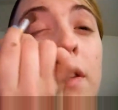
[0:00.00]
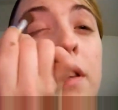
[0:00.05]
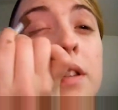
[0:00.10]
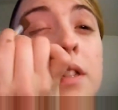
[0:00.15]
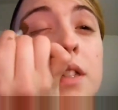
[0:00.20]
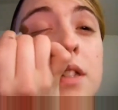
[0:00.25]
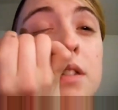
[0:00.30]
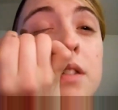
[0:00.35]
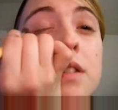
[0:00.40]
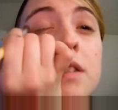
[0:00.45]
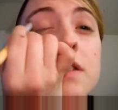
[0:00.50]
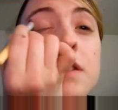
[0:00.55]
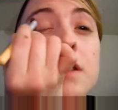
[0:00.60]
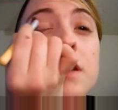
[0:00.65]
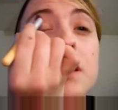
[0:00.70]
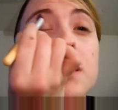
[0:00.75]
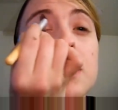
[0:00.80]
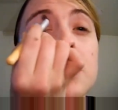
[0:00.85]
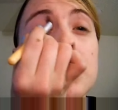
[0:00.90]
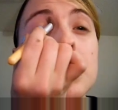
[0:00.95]
this is
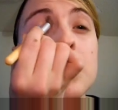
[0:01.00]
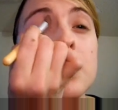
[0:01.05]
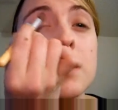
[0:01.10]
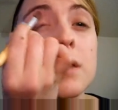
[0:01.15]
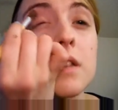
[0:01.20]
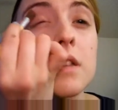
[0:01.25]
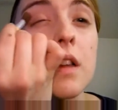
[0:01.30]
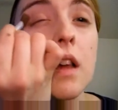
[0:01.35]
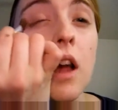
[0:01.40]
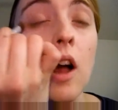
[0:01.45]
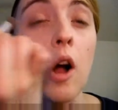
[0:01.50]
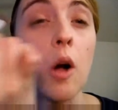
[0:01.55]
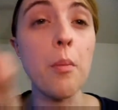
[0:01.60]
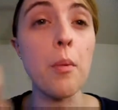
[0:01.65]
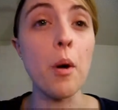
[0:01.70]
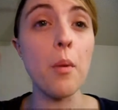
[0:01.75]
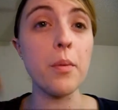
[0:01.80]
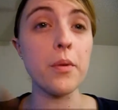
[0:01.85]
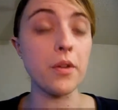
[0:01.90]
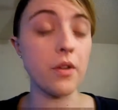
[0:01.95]
to just help
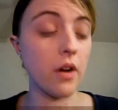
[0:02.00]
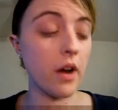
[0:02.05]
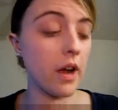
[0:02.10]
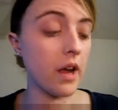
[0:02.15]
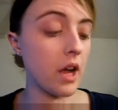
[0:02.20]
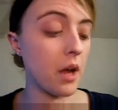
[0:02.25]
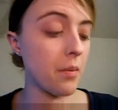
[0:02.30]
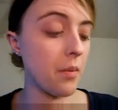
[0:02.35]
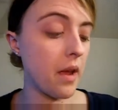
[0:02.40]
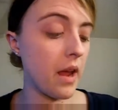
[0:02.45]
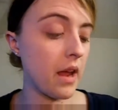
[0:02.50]
open your eye up